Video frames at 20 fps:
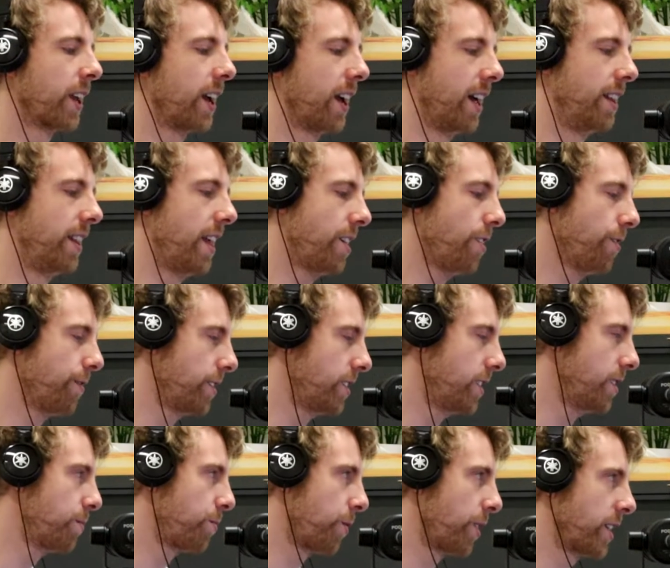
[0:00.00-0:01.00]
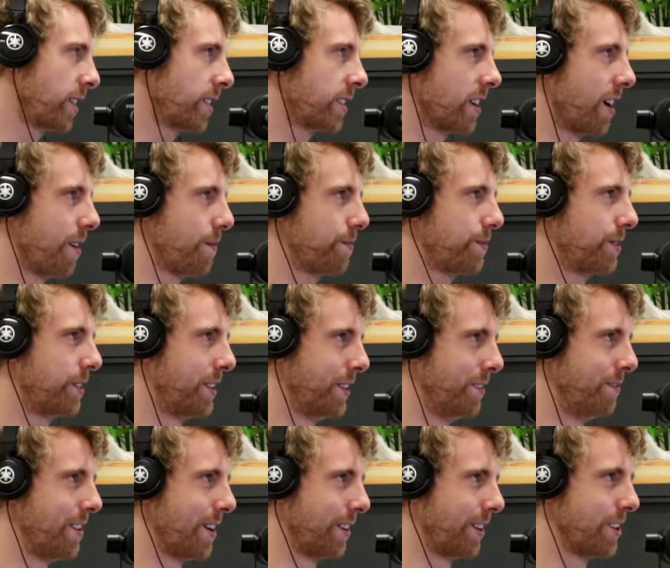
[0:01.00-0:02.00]
And that obviously brings up
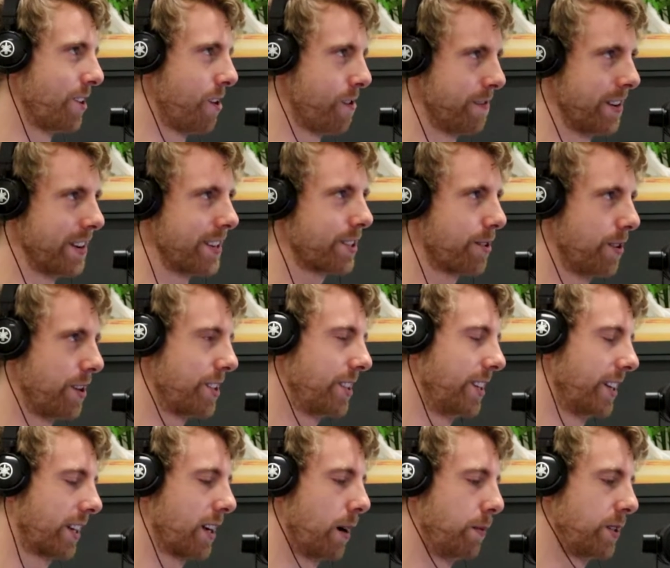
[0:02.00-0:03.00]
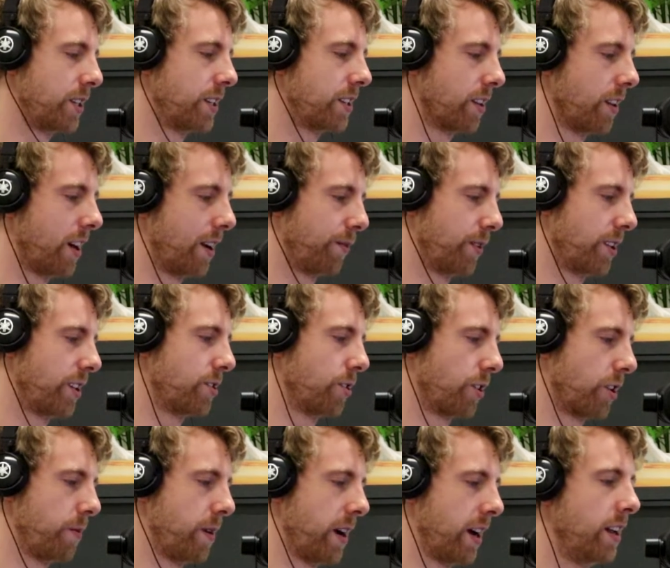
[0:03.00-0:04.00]
the very obvious question that comes into line when you're
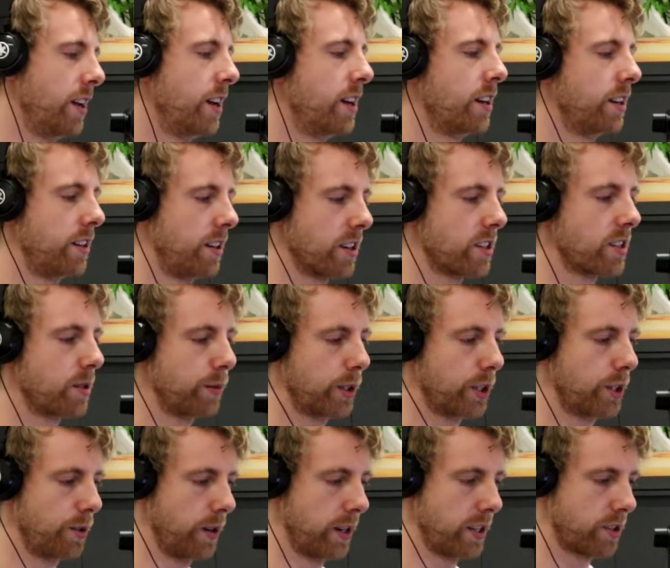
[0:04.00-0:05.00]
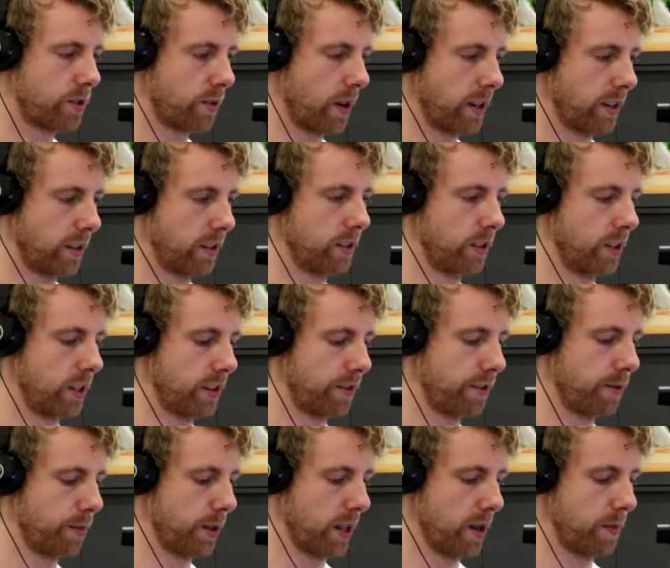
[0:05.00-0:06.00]
talking about, does somebody who eats greater than 30
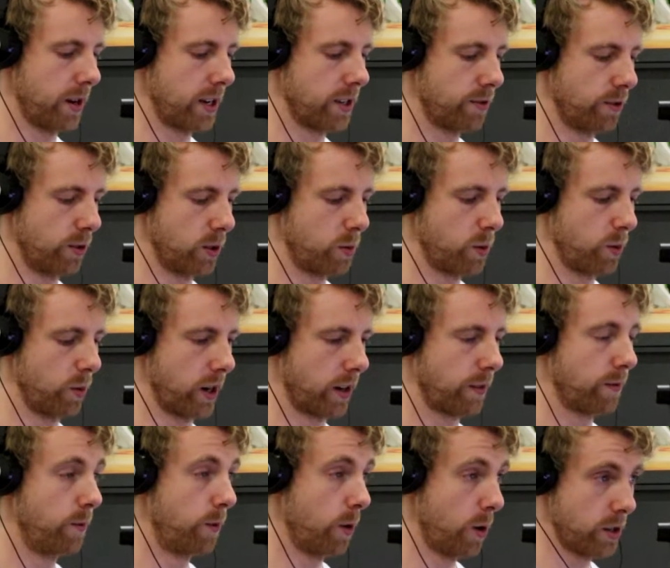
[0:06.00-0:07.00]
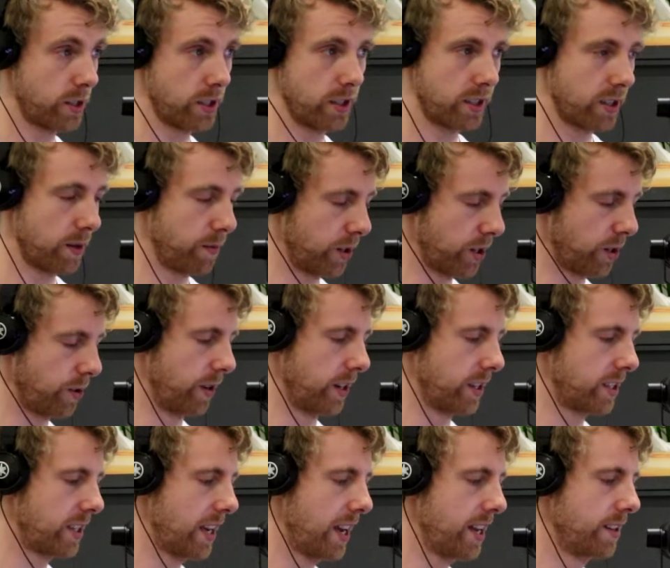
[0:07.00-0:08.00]
different plant-based foods per week versus somebody who
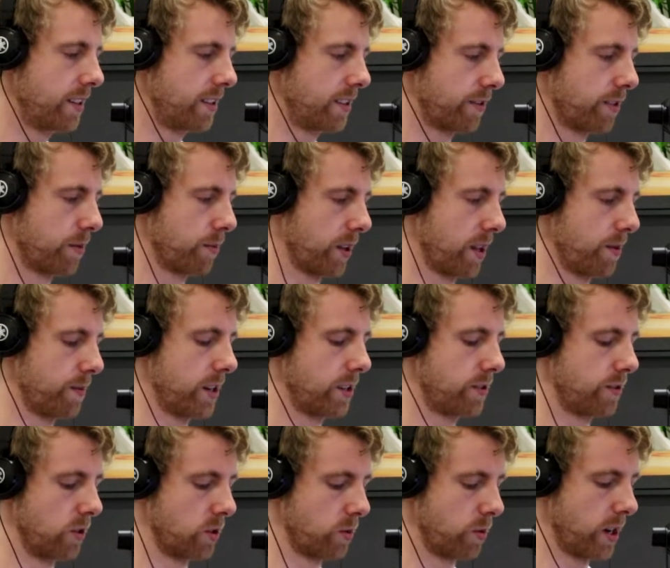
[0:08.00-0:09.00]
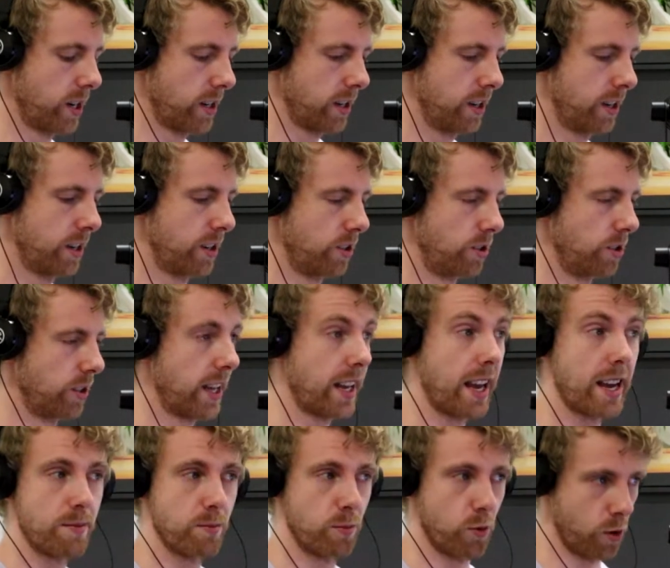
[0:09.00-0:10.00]
eats 10 different plant-based foods per week, do
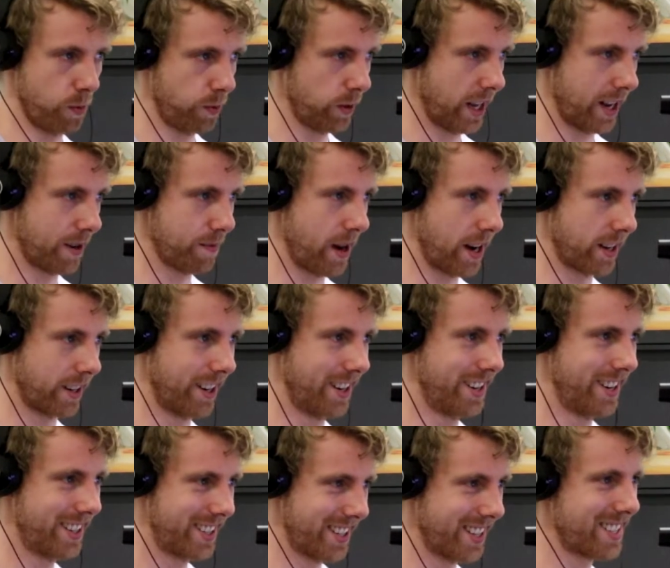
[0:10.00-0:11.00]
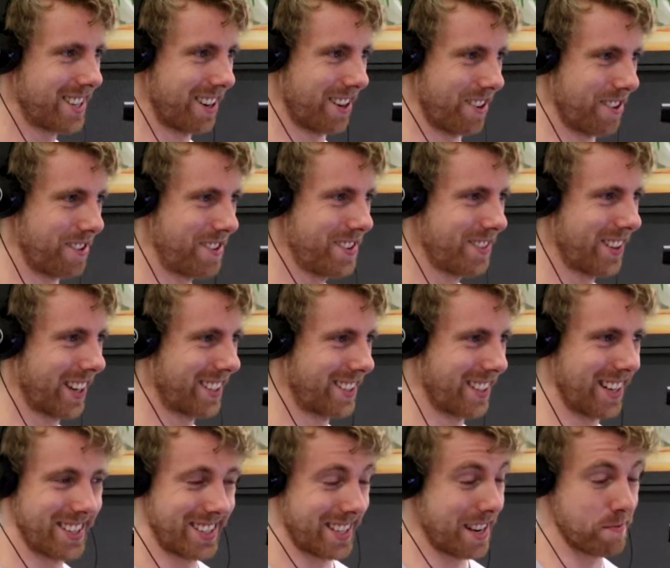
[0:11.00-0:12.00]
they eat more plant matter to start off with? Like, do
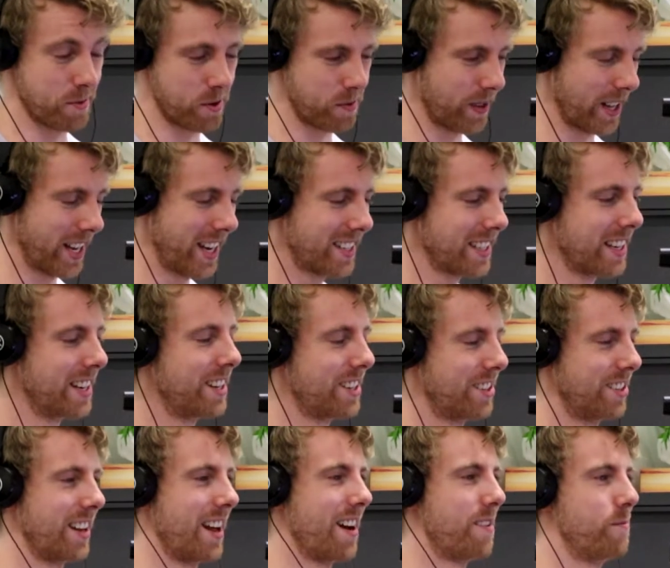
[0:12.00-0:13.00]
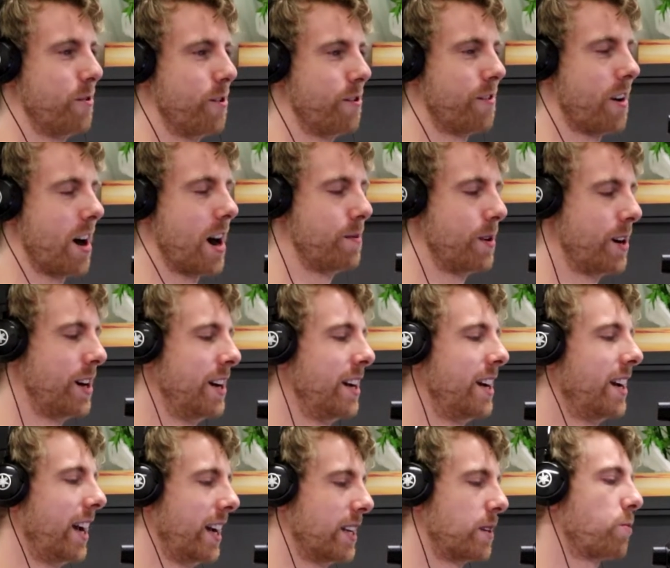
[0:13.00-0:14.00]
they just eat more plants? Do they have more fiber?
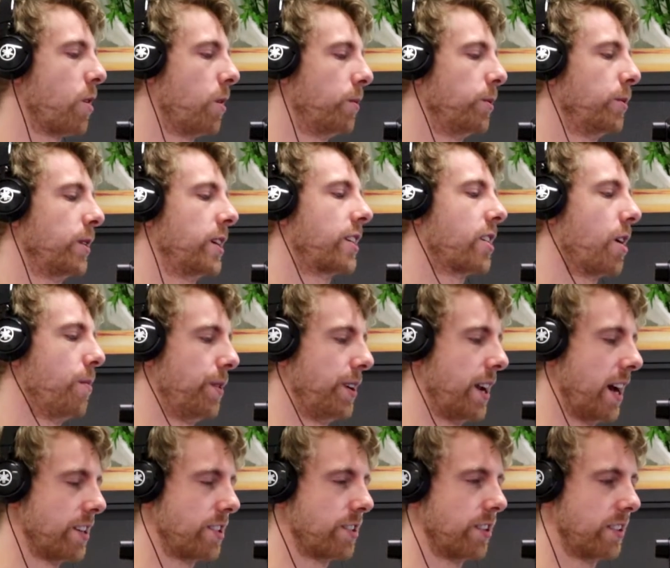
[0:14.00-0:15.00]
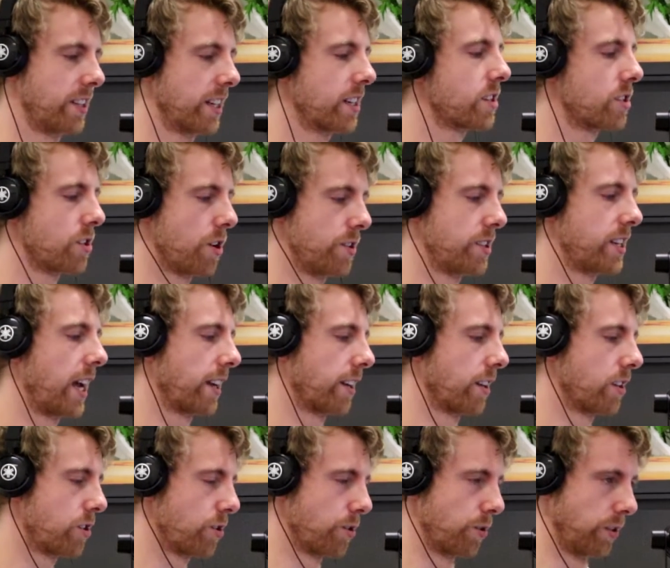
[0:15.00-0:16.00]
It's probably a combination of things. Don't take
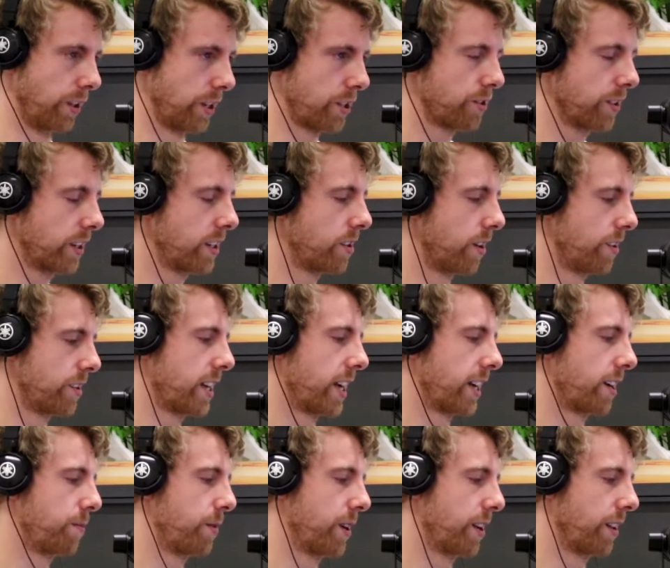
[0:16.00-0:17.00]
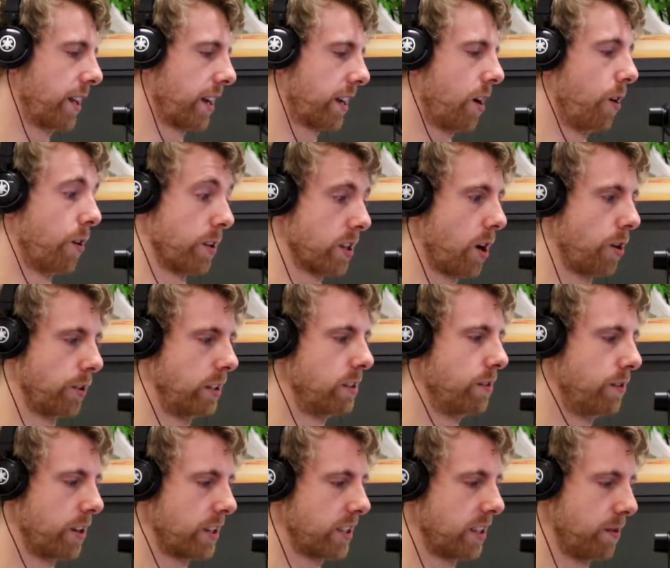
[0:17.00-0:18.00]
it too literally. Don't take it being like, oh, it's only
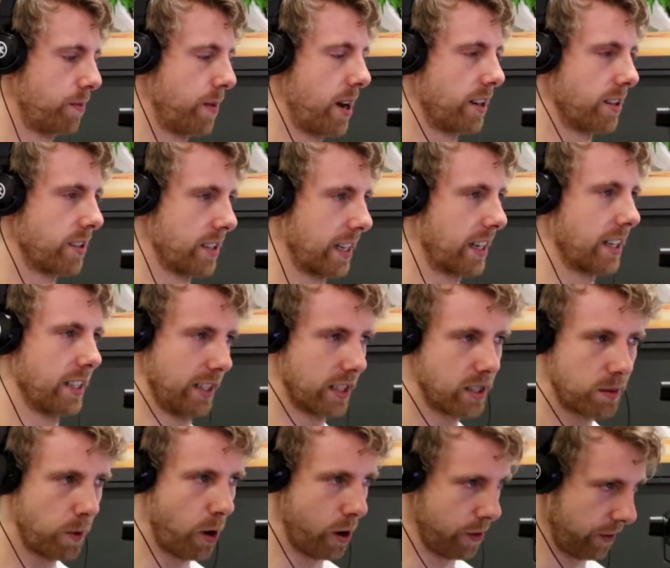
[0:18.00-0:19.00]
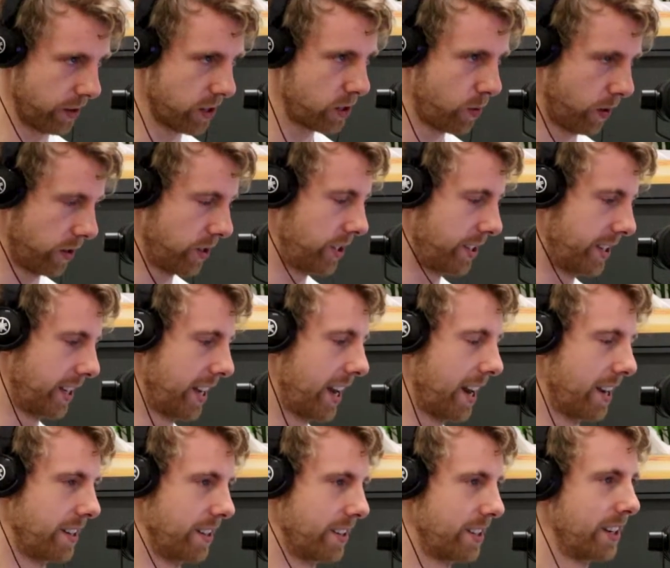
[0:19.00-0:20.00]
diversity that matters. Like it is both. It's quantity
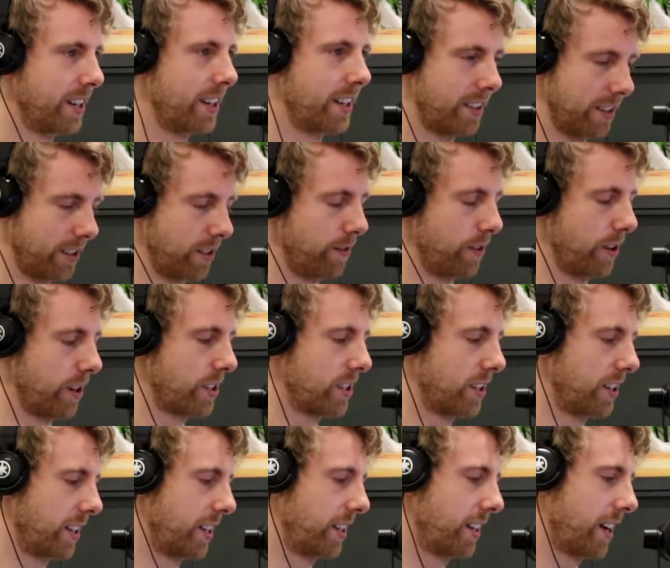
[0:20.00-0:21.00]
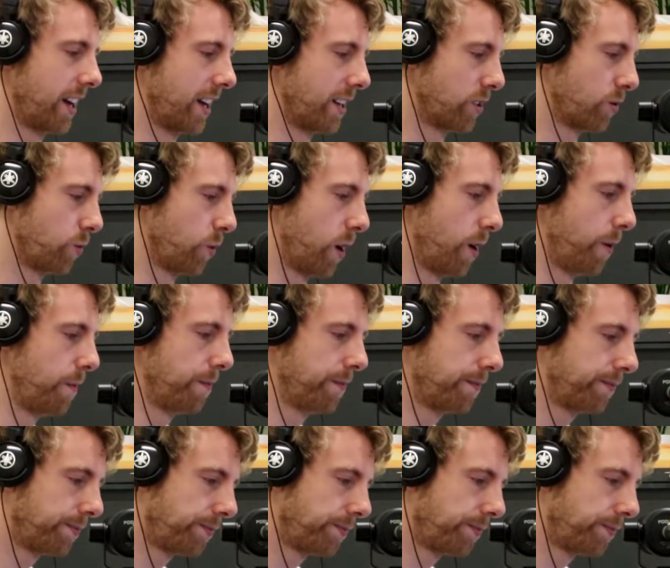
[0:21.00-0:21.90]
and the diversity as well.